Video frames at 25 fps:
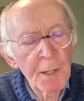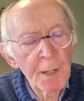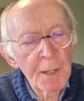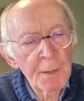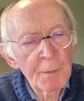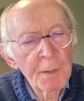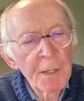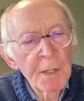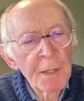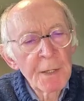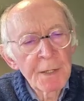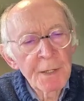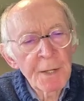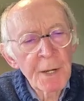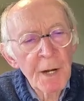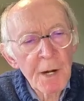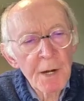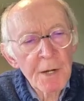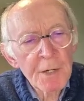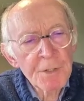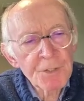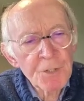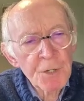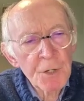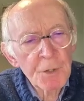of
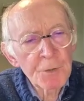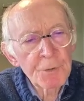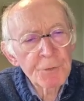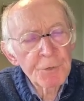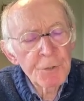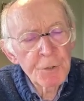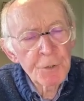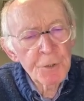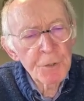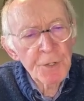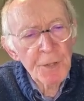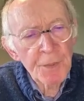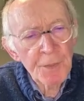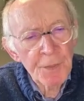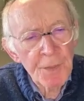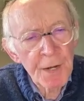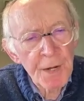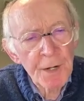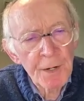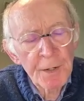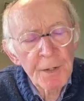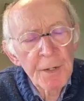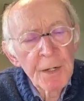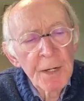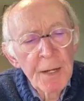guards on duty
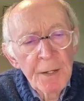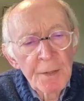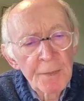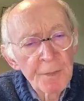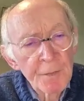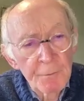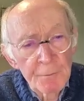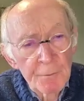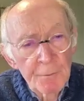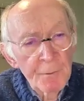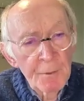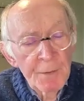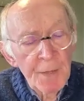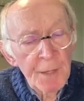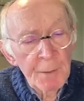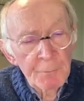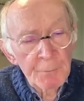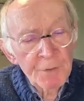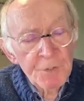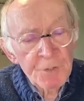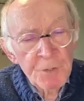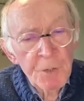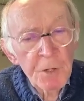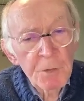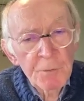there, that
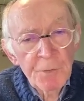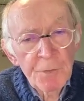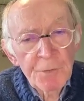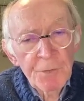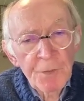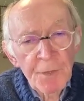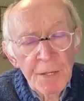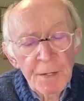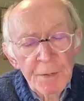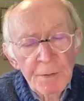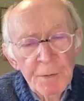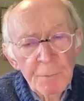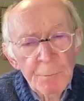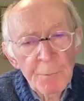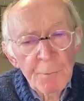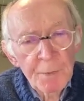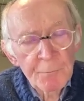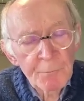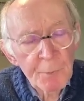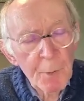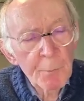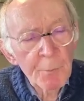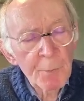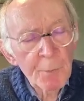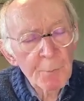would solve the thing.
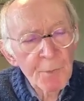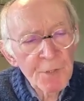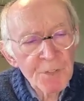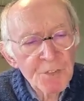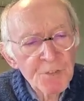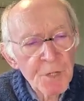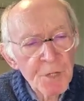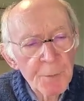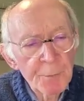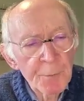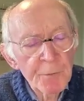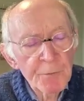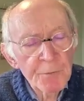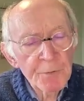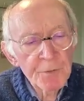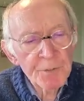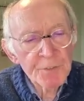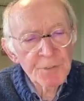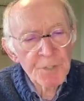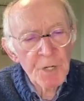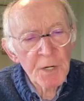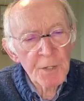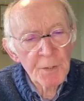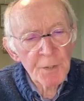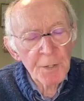They'd probably be cheaper for a
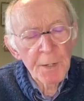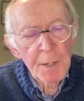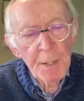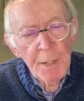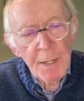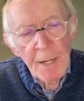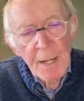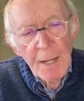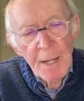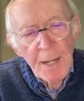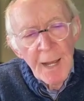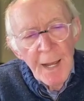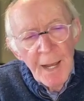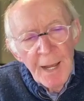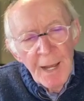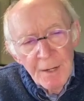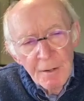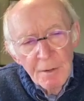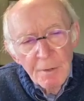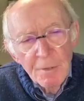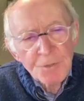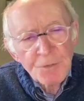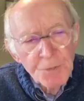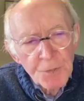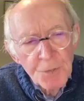start. I
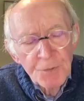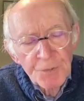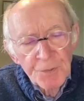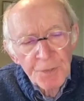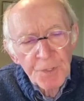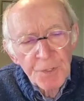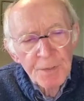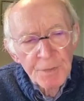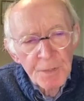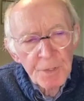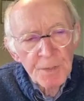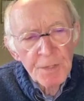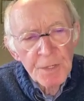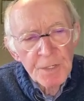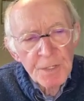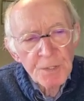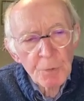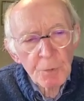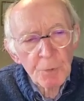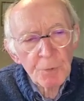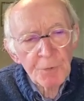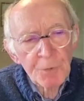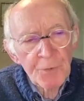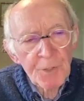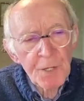also think that this
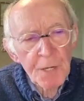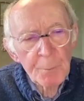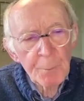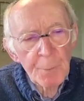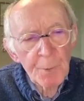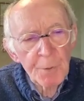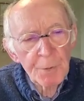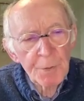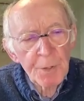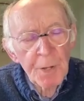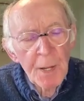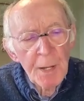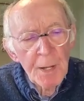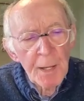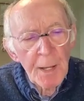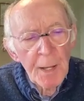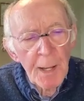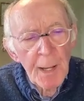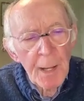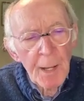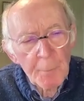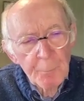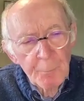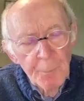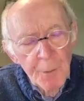whole thing about
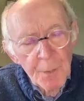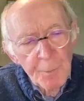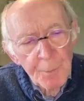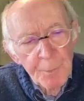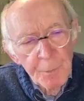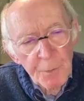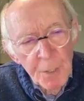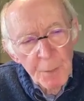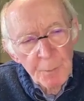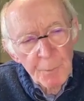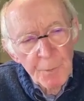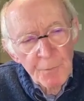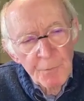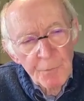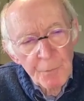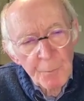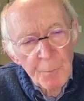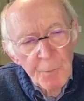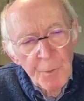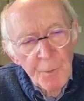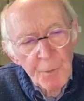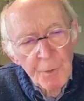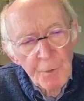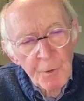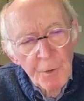people coming
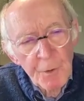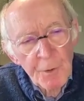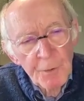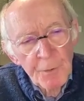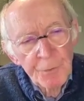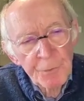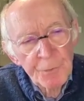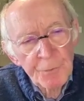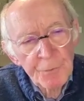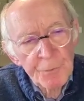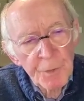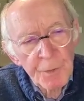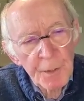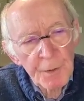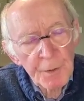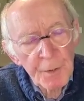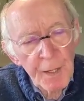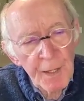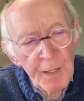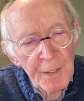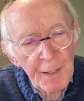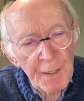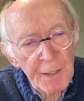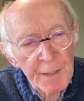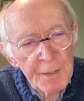from the north
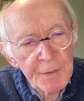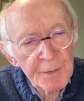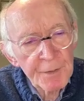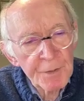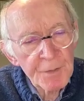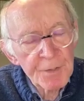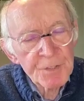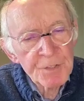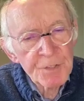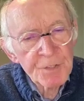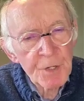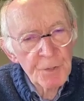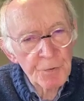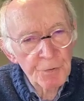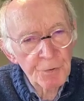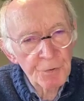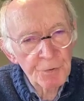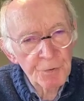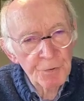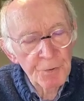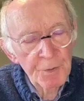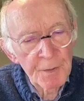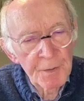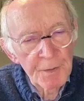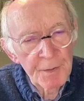into the
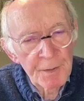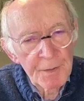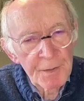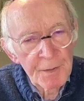south,